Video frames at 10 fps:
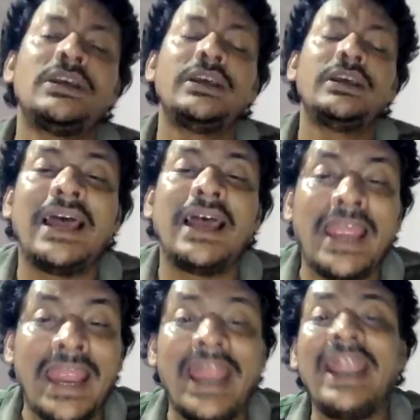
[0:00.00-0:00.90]
Now,
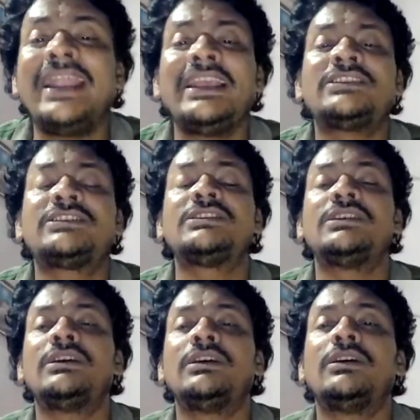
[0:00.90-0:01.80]
head is
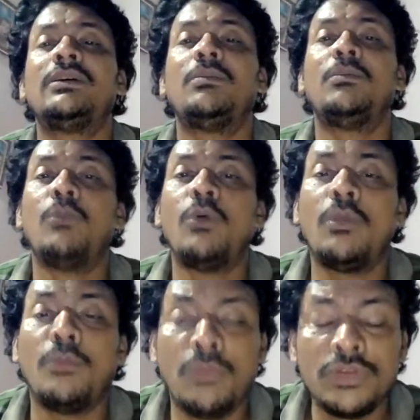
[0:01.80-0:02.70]

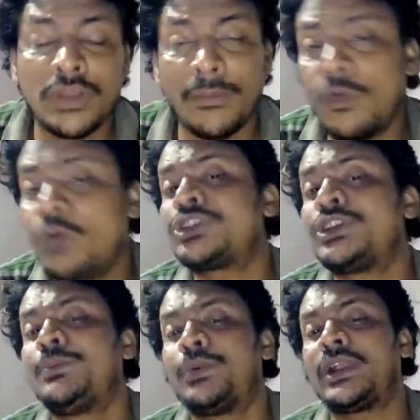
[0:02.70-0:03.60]
the most
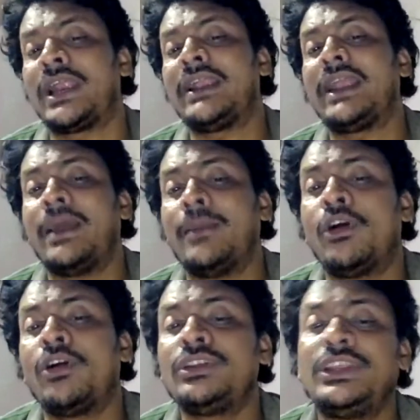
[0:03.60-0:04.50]
important
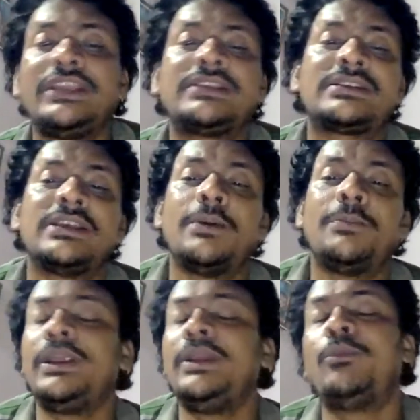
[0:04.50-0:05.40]
among these
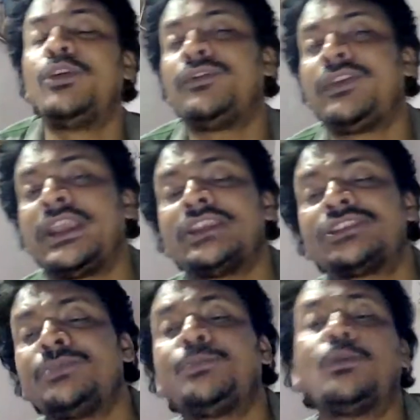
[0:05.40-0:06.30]
pre-modification,